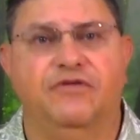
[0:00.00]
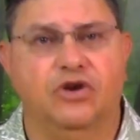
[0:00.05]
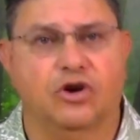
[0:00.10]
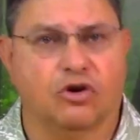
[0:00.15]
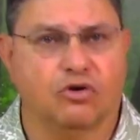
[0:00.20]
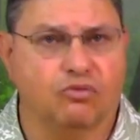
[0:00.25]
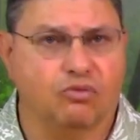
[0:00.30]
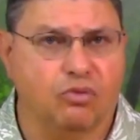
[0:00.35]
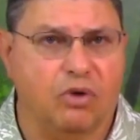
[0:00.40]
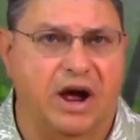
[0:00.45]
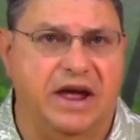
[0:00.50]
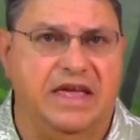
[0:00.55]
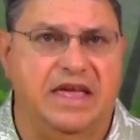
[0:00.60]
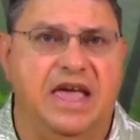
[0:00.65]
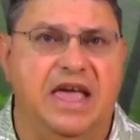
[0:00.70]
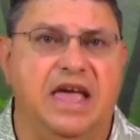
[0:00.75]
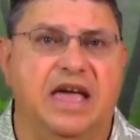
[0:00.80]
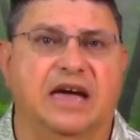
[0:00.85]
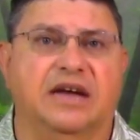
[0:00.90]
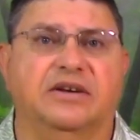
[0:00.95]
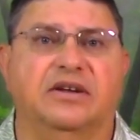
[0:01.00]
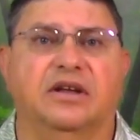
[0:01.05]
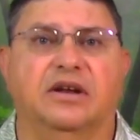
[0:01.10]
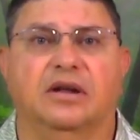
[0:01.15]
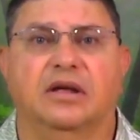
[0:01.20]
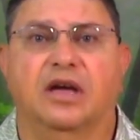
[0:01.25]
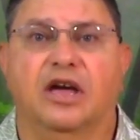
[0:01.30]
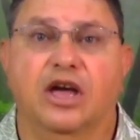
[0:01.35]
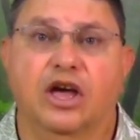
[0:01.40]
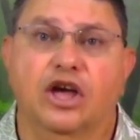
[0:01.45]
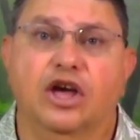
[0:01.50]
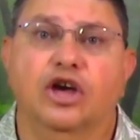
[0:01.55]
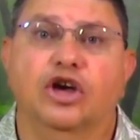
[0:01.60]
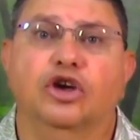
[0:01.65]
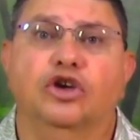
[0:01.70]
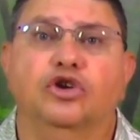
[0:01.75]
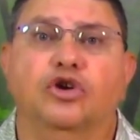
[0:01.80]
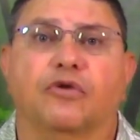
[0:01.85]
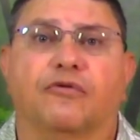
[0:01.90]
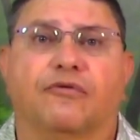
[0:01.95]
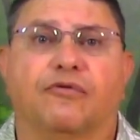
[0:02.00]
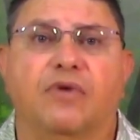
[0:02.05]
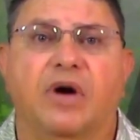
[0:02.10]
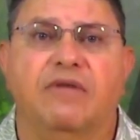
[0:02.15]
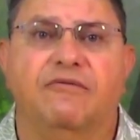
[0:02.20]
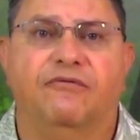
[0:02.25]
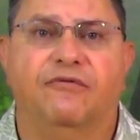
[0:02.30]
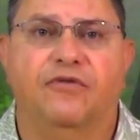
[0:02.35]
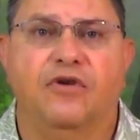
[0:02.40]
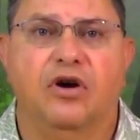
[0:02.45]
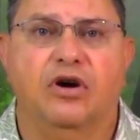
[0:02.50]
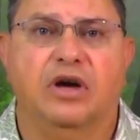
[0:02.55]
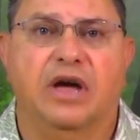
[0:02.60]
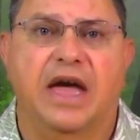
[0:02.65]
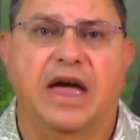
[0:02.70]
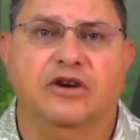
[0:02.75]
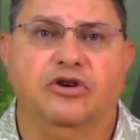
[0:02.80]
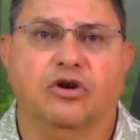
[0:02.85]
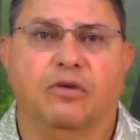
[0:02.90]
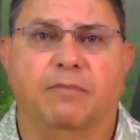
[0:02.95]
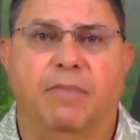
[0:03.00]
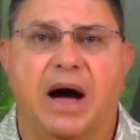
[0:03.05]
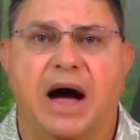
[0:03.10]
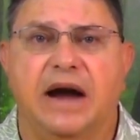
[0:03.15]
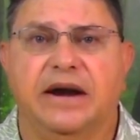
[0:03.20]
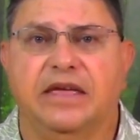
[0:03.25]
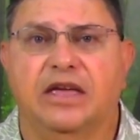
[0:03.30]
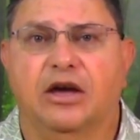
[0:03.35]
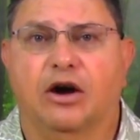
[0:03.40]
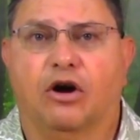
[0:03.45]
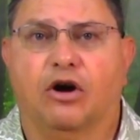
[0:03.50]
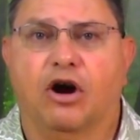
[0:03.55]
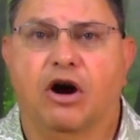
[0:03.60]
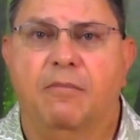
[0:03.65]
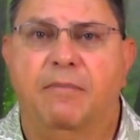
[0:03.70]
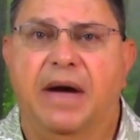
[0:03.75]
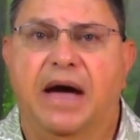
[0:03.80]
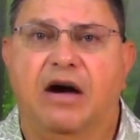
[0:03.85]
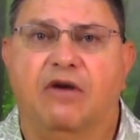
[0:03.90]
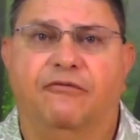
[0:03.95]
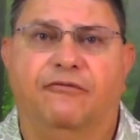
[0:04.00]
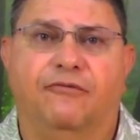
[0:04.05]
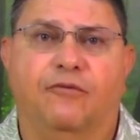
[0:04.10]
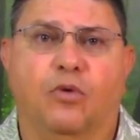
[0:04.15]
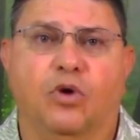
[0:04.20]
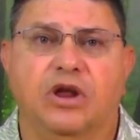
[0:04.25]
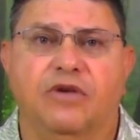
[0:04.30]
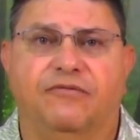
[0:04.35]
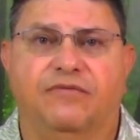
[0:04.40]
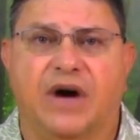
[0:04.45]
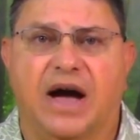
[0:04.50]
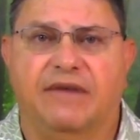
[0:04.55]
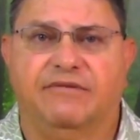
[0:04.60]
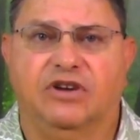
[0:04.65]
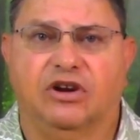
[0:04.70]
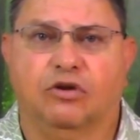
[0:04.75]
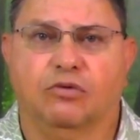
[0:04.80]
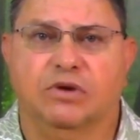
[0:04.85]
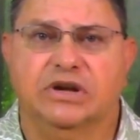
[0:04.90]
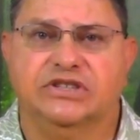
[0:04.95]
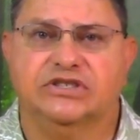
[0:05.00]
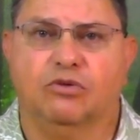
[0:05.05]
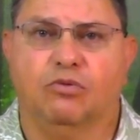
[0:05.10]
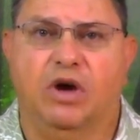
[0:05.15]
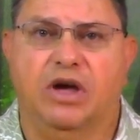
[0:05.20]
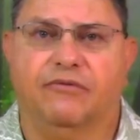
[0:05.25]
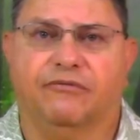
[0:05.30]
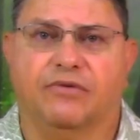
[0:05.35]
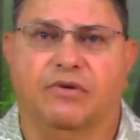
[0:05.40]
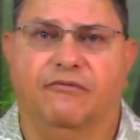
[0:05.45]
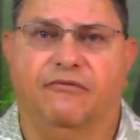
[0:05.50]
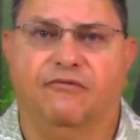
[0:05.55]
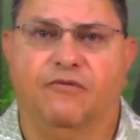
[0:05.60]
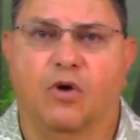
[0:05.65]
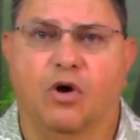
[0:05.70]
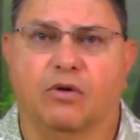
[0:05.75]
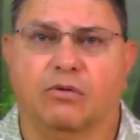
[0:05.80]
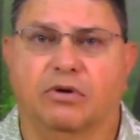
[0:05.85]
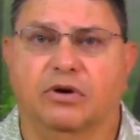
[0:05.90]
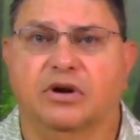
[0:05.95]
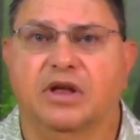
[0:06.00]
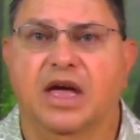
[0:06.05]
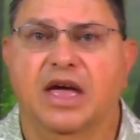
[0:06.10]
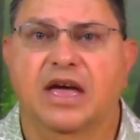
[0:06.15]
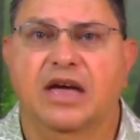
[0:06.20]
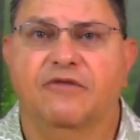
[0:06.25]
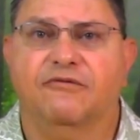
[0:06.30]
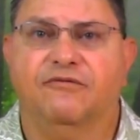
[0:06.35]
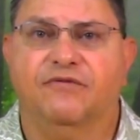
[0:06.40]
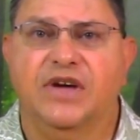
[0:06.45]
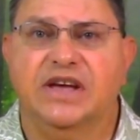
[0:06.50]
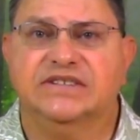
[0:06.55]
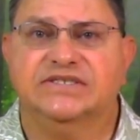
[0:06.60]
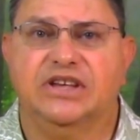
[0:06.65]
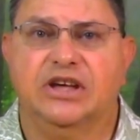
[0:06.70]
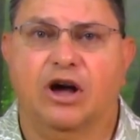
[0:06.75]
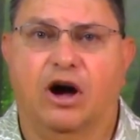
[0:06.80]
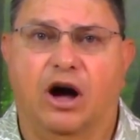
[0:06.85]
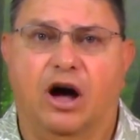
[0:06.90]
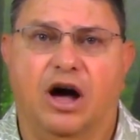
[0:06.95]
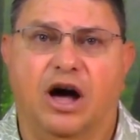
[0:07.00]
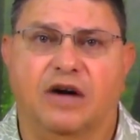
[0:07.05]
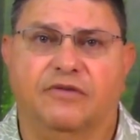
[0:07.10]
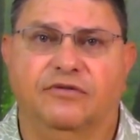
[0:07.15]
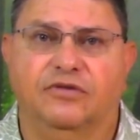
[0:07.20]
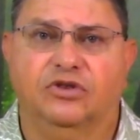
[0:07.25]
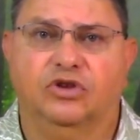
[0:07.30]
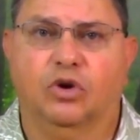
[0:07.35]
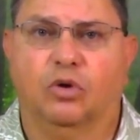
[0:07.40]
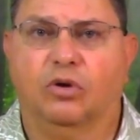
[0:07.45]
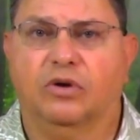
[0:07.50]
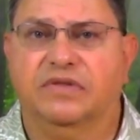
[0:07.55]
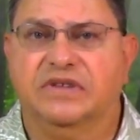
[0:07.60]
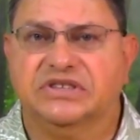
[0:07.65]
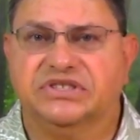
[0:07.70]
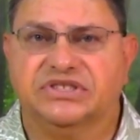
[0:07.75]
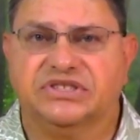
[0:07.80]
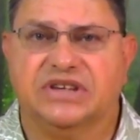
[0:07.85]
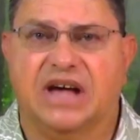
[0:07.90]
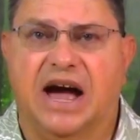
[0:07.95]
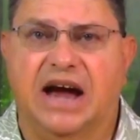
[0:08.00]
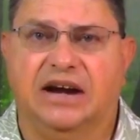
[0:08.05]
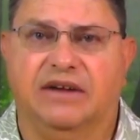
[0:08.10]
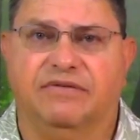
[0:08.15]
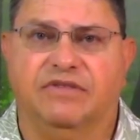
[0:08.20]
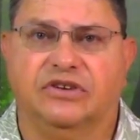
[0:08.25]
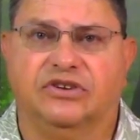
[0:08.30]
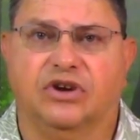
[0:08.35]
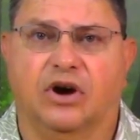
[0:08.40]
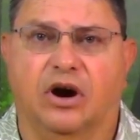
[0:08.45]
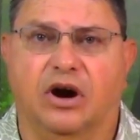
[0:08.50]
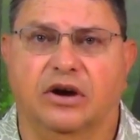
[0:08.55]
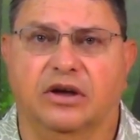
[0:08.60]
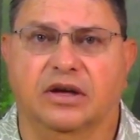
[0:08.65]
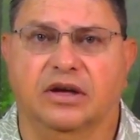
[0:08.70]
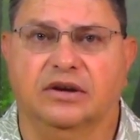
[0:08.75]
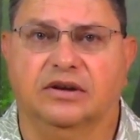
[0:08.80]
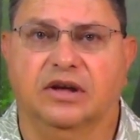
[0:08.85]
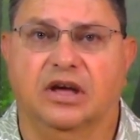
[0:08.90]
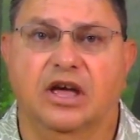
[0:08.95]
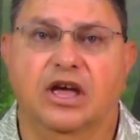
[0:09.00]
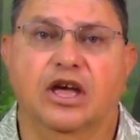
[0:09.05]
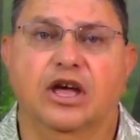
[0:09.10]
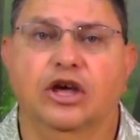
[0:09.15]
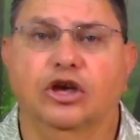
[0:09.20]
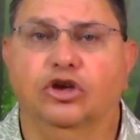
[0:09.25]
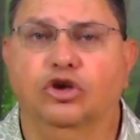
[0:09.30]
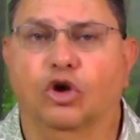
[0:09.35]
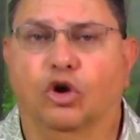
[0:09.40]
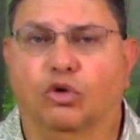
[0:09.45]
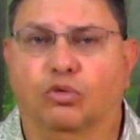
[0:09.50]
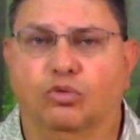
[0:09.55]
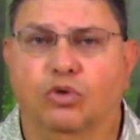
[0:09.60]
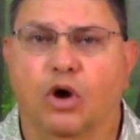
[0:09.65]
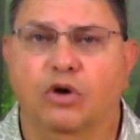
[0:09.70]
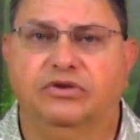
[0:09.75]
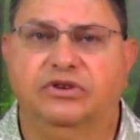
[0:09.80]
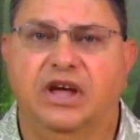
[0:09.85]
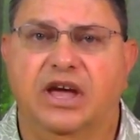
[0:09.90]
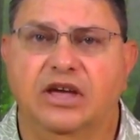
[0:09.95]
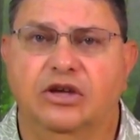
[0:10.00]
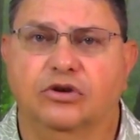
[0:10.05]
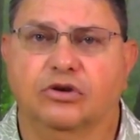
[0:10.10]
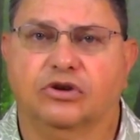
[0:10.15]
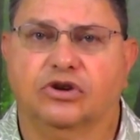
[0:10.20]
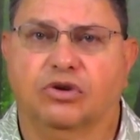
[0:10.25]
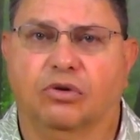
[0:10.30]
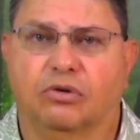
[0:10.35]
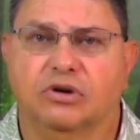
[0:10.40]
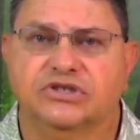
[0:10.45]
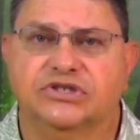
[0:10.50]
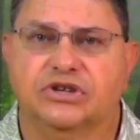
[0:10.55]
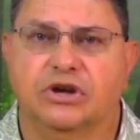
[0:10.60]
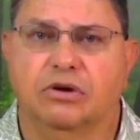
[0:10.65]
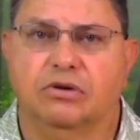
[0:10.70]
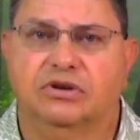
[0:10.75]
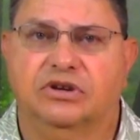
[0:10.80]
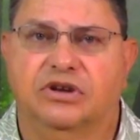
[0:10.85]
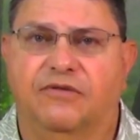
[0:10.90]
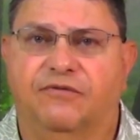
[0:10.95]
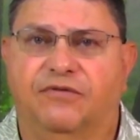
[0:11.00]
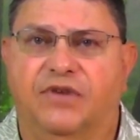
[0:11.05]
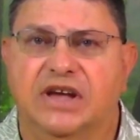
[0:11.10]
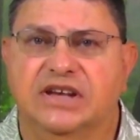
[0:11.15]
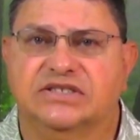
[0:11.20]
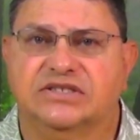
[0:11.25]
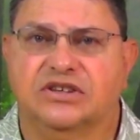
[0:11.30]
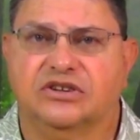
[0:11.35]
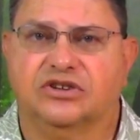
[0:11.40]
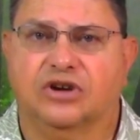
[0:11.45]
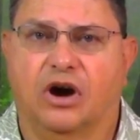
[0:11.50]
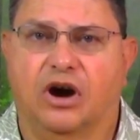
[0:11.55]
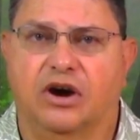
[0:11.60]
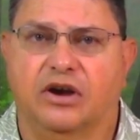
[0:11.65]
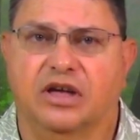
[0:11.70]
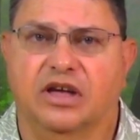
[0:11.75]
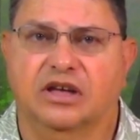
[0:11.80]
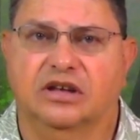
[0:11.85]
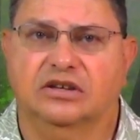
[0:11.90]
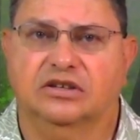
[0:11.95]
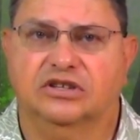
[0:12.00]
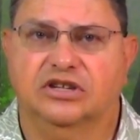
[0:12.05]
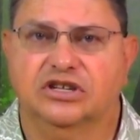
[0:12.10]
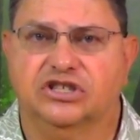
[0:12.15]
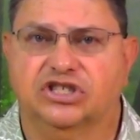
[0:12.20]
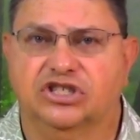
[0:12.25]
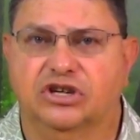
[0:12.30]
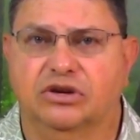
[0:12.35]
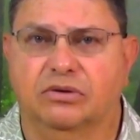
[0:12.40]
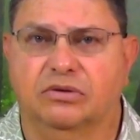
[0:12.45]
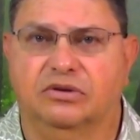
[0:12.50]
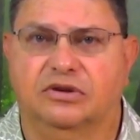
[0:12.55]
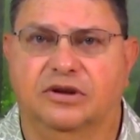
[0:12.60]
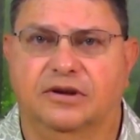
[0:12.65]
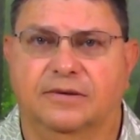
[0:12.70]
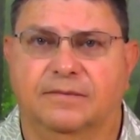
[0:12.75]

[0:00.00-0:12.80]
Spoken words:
you're right-handed. Your front foot and your body are about 45 degrees away from forward, facing off toward the side of the target. You'll rotate your torso to face the target to shoot.